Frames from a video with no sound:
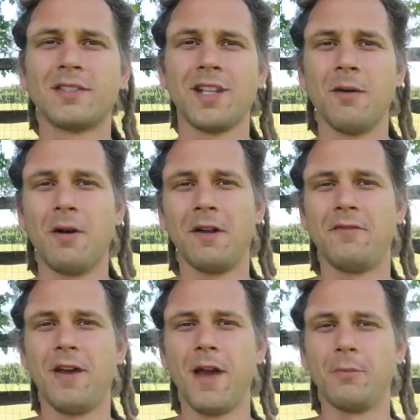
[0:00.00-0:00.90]
What's up, my
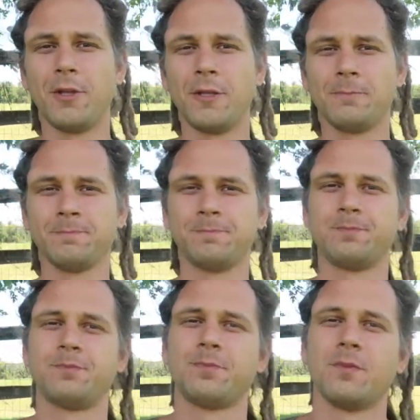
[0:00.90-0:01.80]
family?
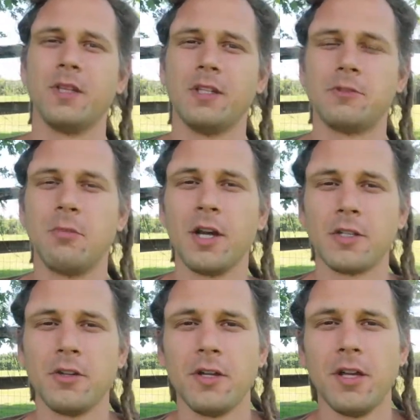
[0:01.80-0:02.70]
It's
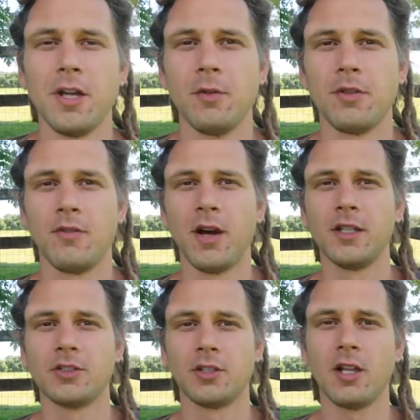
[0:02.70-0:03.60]
Michael here with
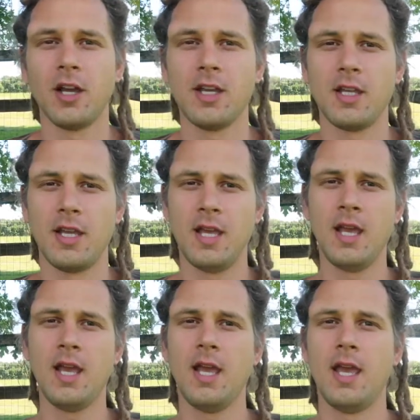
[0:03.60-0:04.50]
Find Your Light,
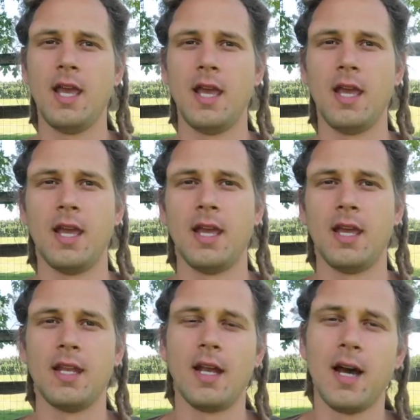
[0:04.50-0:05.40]

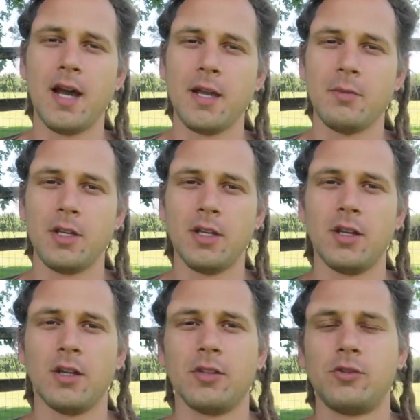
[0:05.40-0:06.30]
and I'm
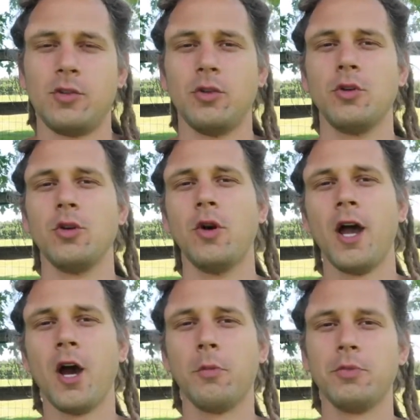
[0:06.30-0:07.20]
here
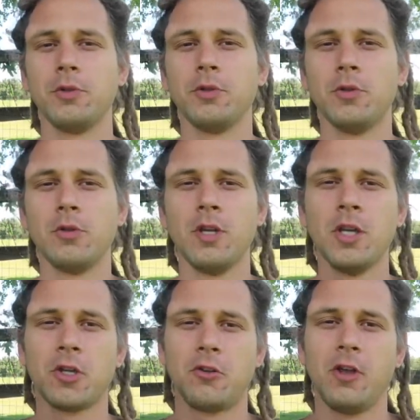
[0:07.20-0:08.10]
to help
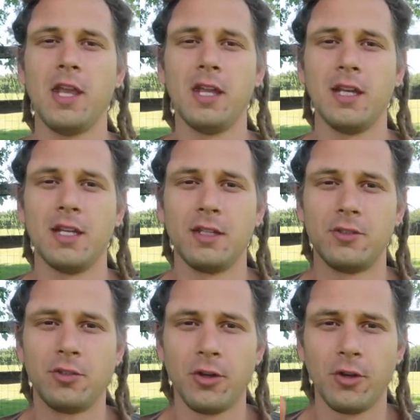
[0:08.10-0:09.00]
you create an
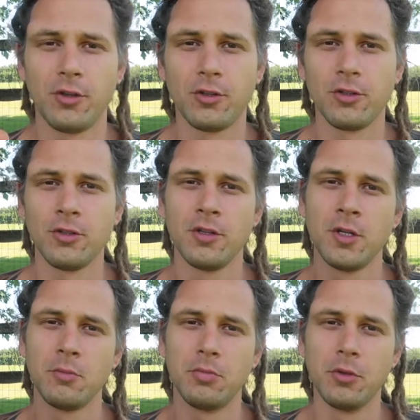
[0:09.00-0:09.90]

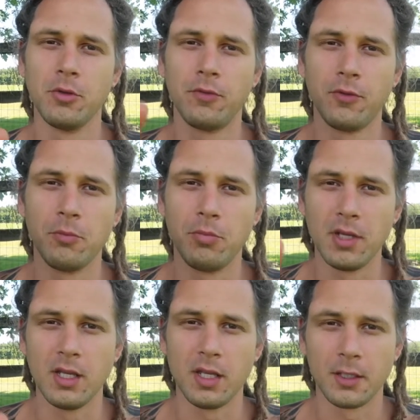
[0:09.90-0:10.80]
internal, beautiful
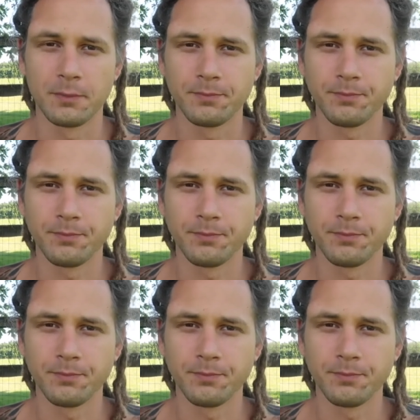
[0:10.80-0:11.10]
being